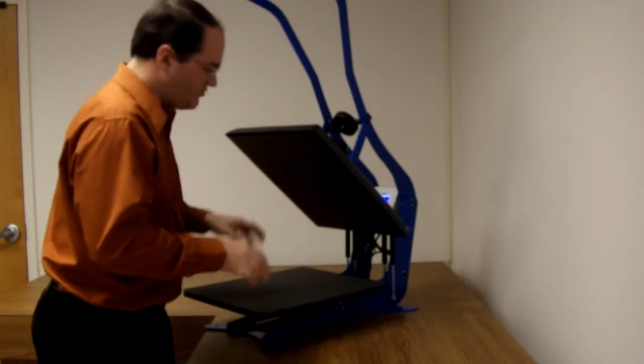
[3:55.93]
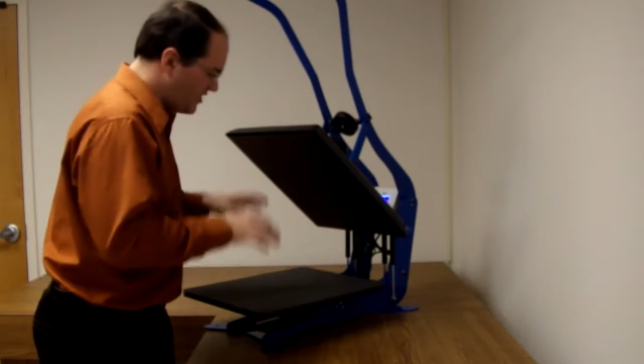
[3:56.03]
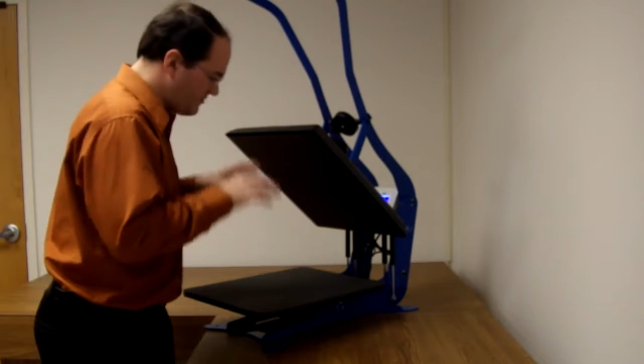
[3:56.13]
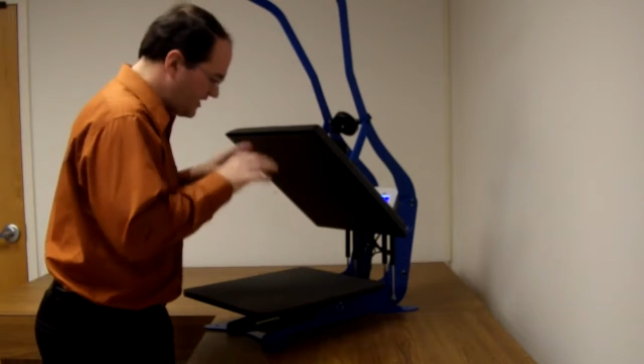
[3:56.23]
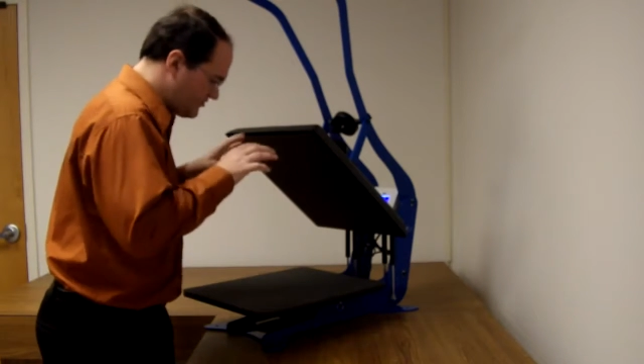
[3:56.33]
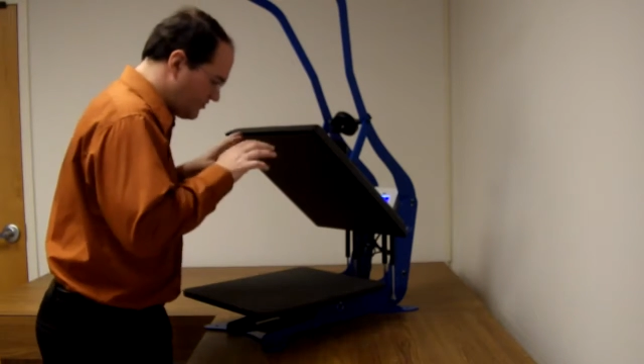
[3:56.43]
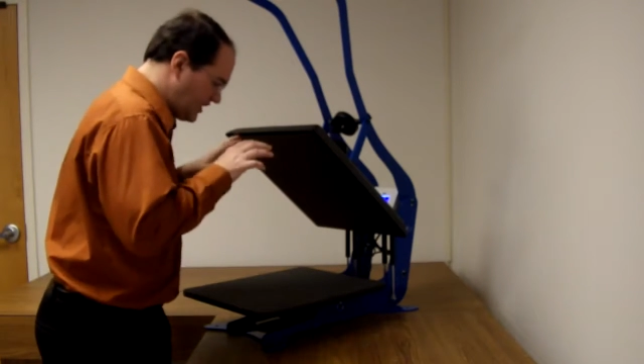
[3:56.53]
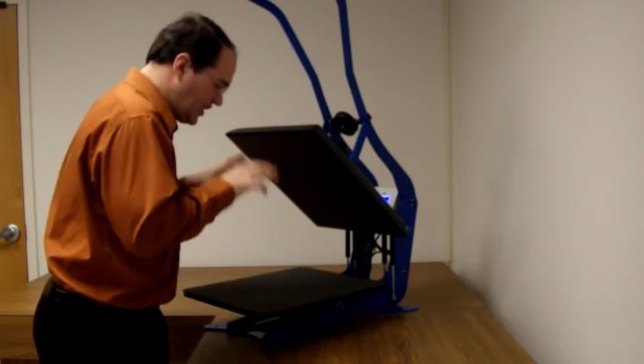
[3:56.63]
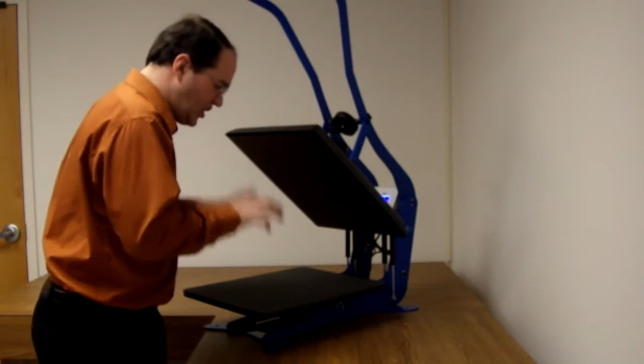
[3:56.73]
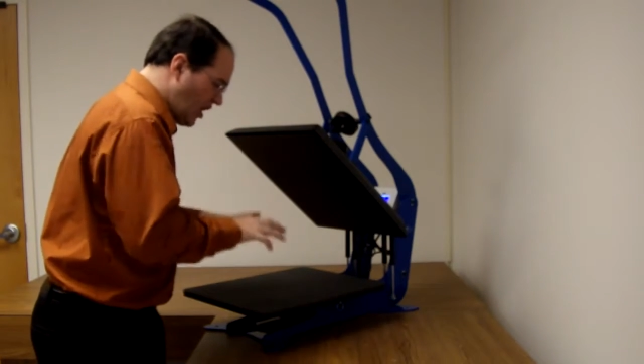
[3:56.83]
You want to make sure
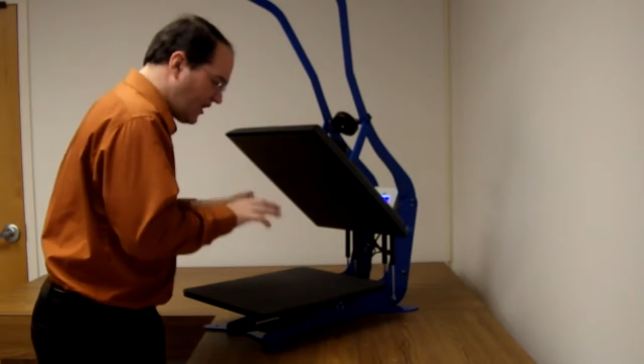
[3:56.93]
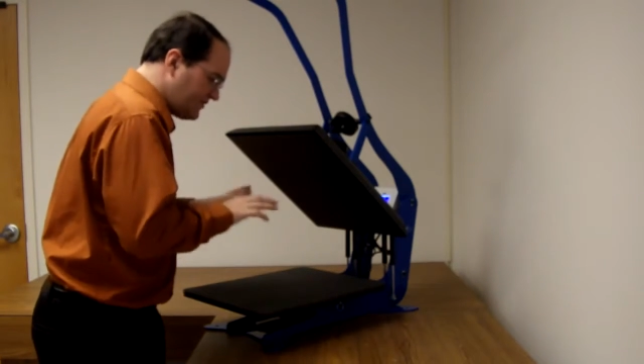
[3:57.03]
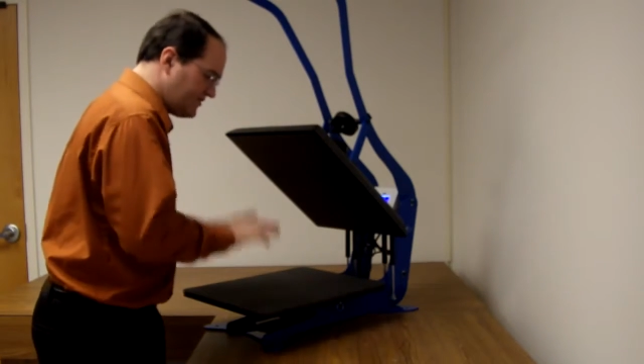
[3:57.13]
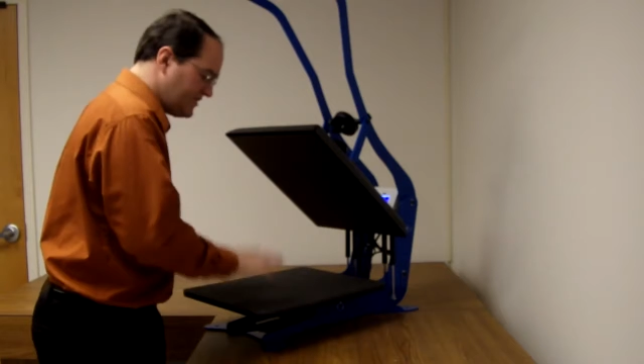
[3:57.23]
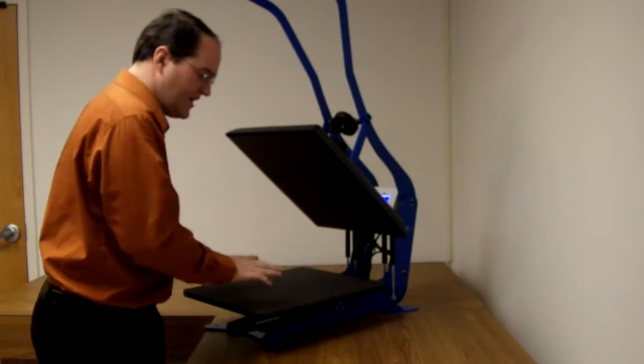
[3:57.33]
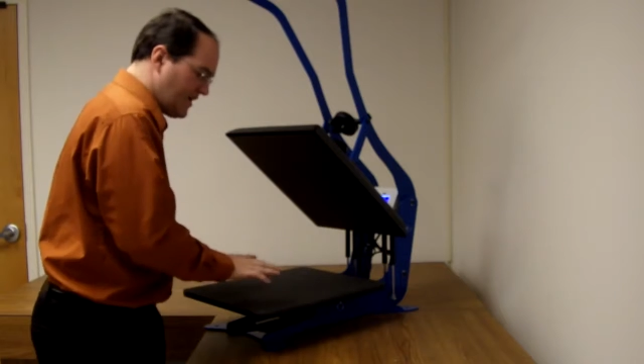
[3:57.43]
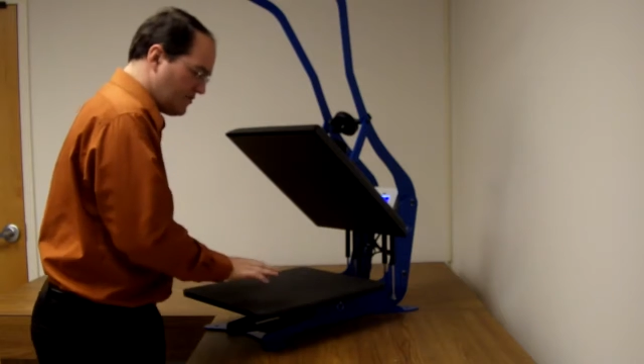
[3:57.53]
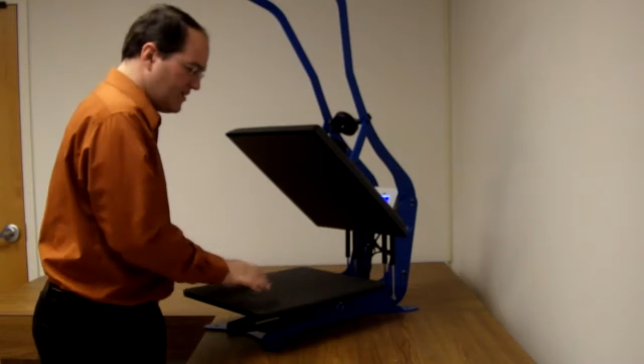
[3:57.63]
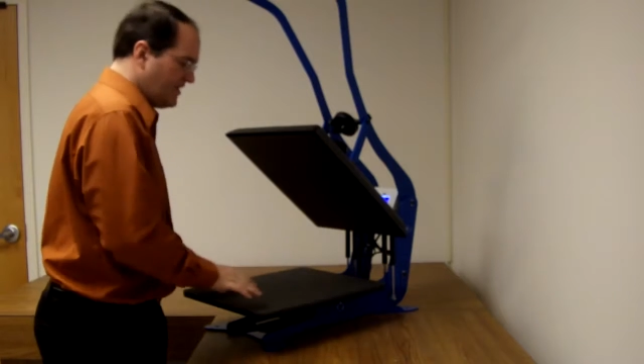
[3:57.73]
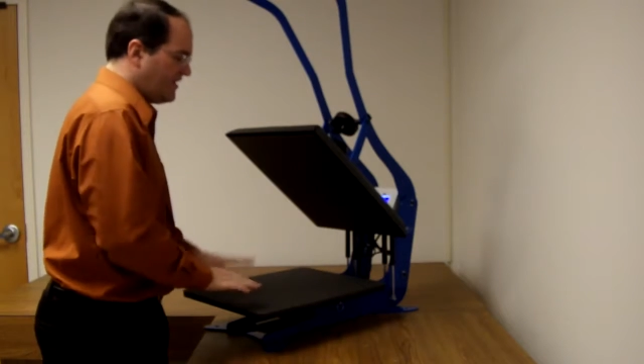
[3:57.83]
it locks
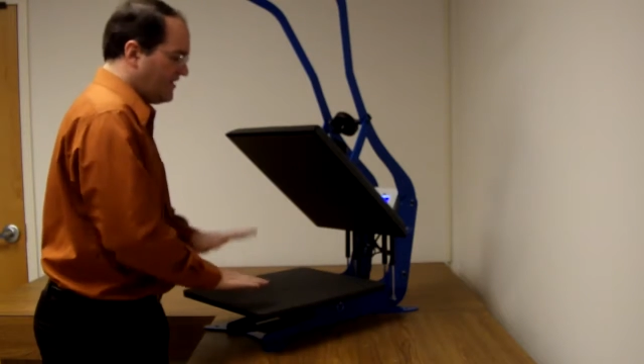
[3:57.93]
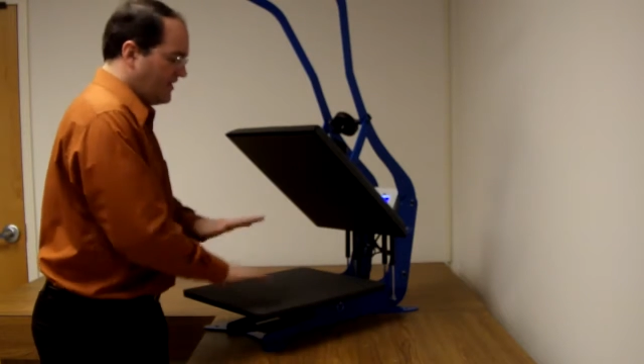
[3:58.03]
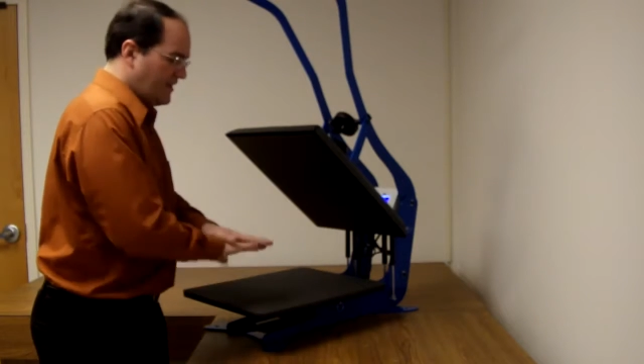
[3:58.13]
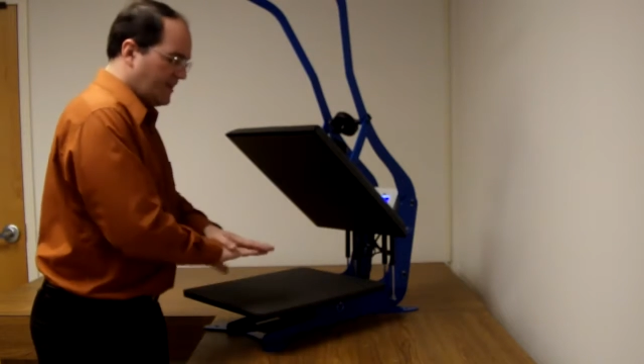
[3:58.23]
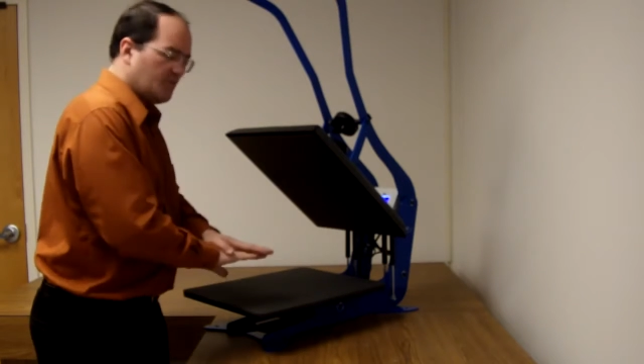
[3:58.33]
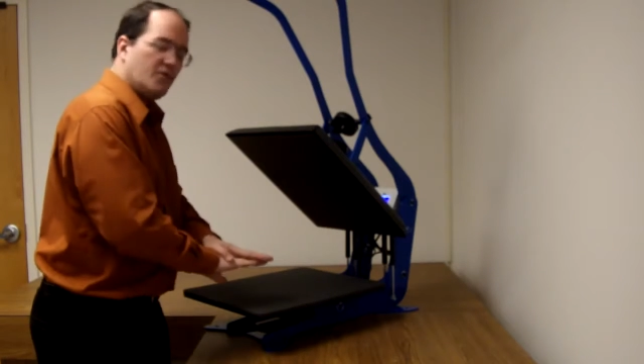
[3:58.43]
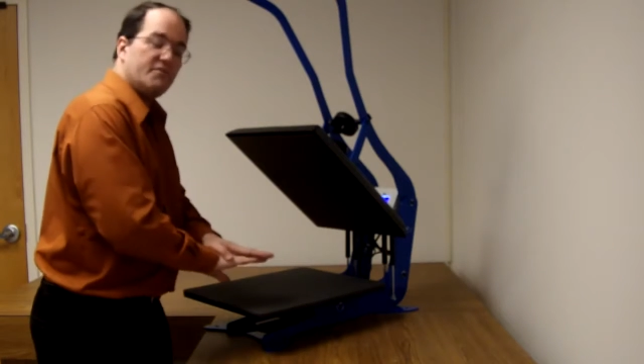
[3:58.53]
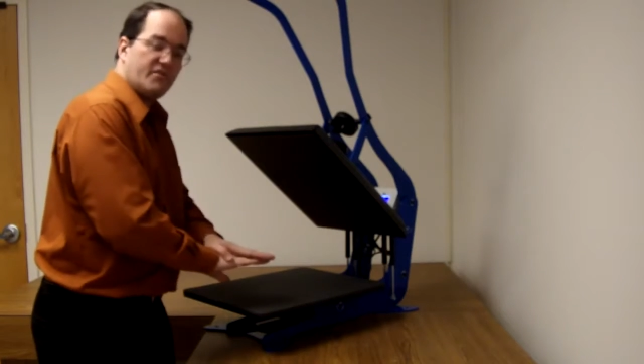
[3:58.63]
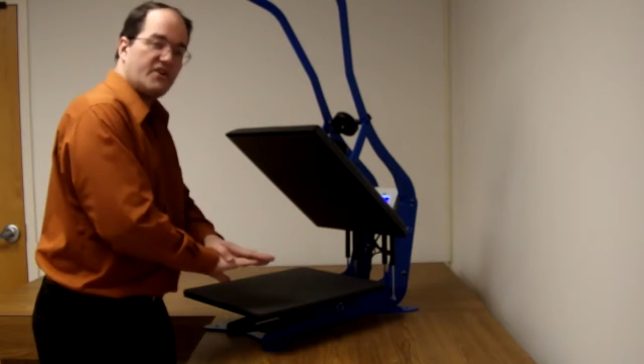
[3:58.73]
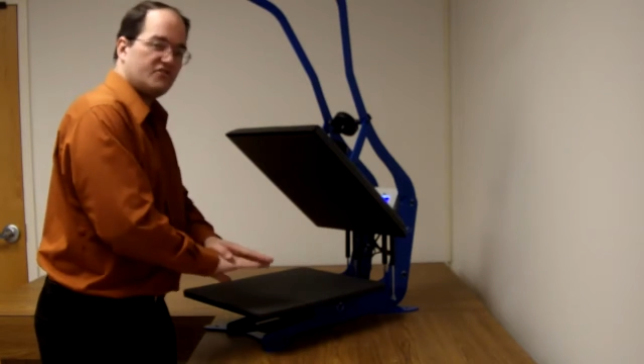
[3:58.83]
down
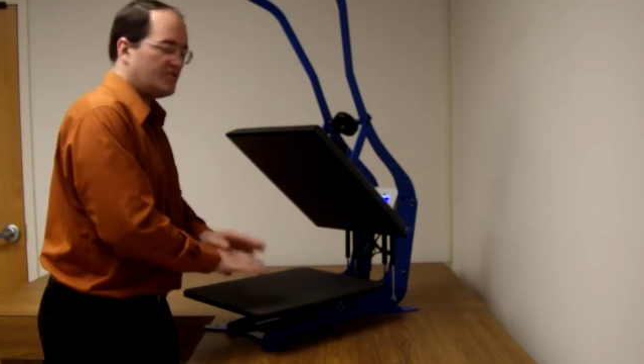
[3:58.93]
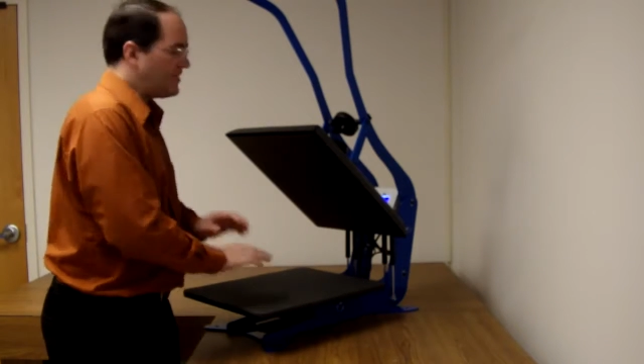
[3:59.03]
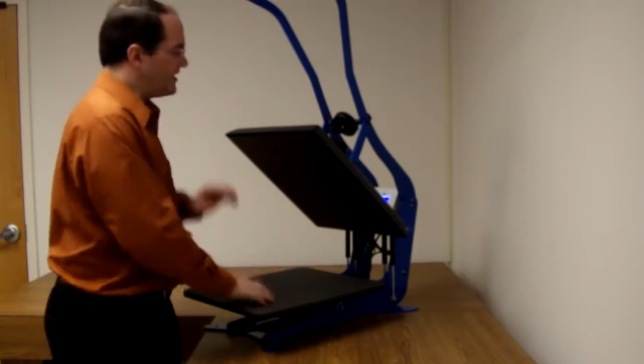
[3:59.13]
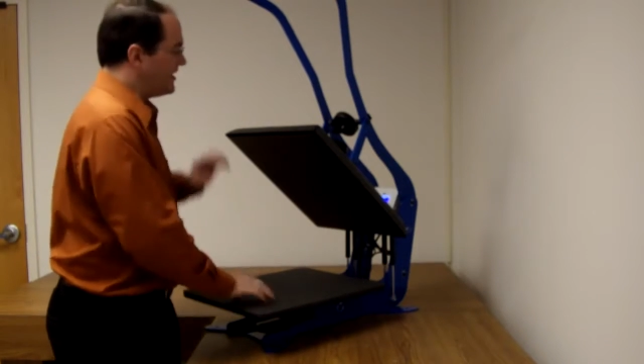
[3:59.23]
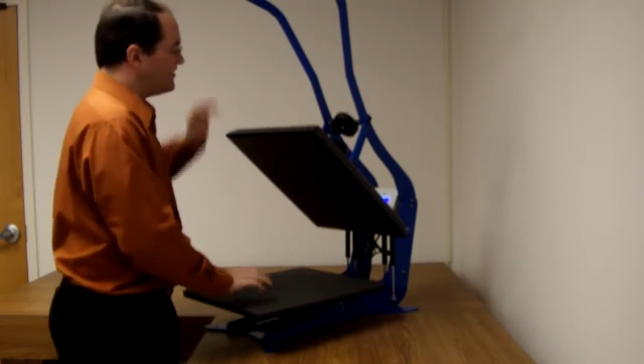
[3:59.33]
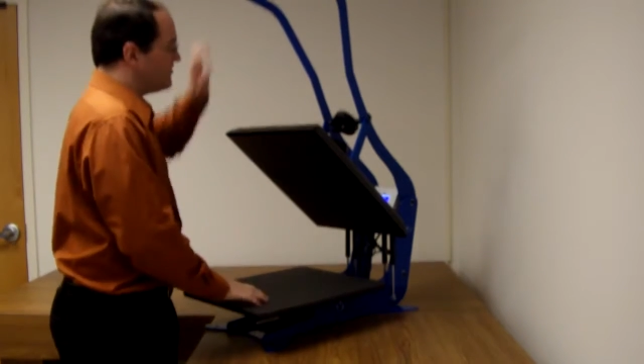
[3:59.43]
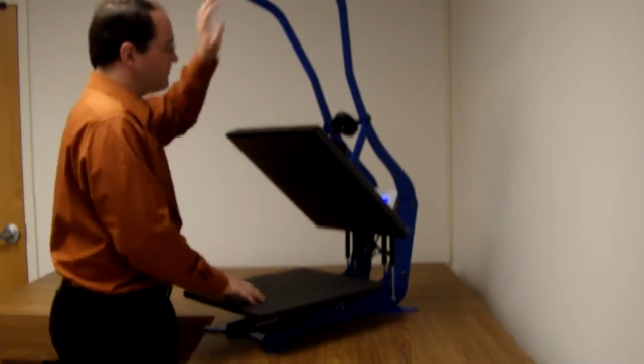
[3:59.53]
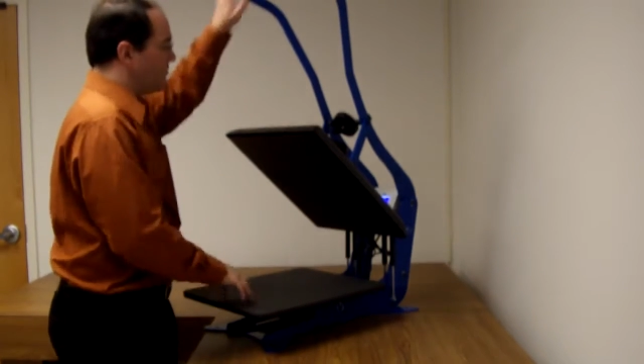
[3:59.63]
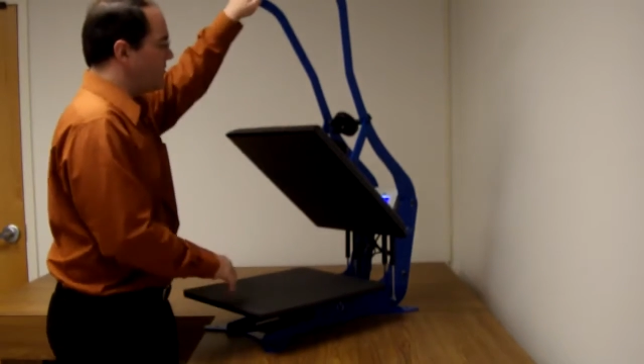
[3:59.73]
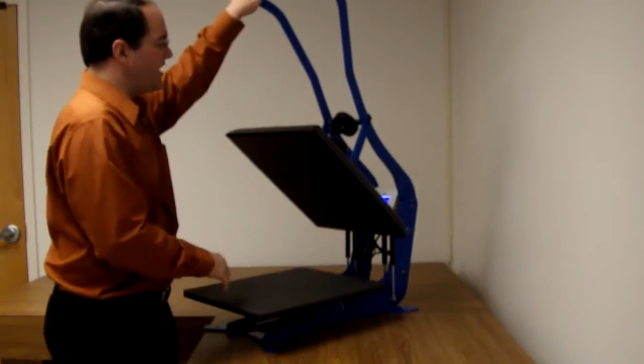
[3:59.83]
with pressure against the
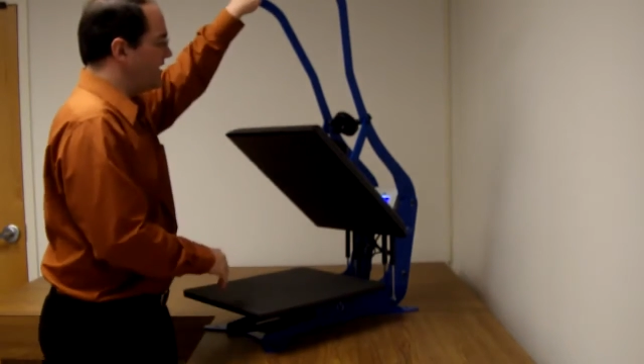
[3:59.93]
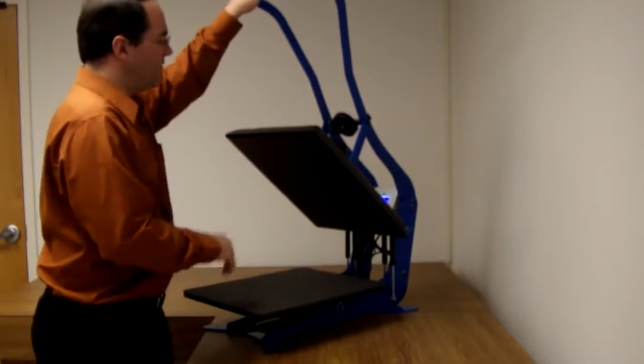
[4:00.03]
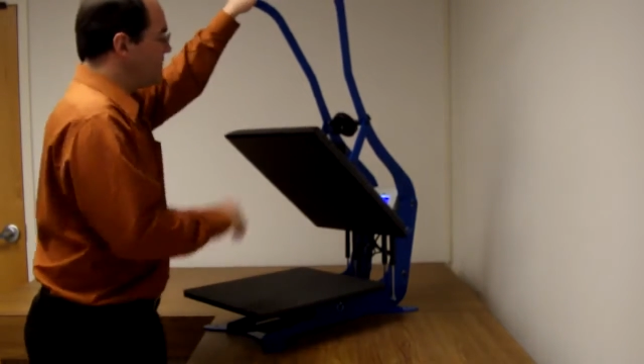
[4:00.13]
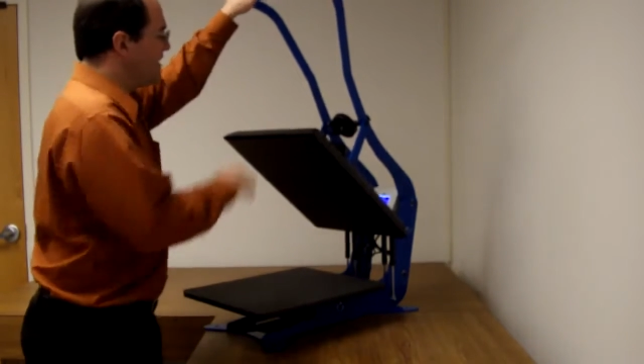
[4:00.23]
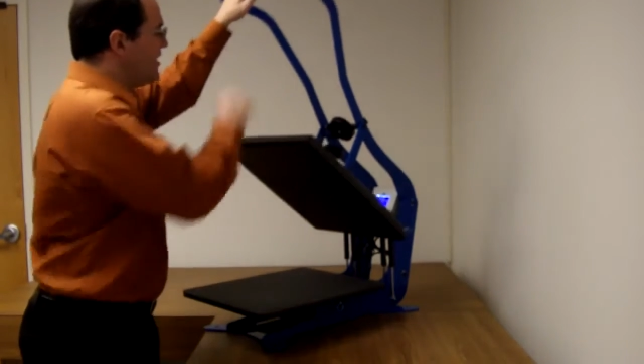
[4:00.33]
rubber pad.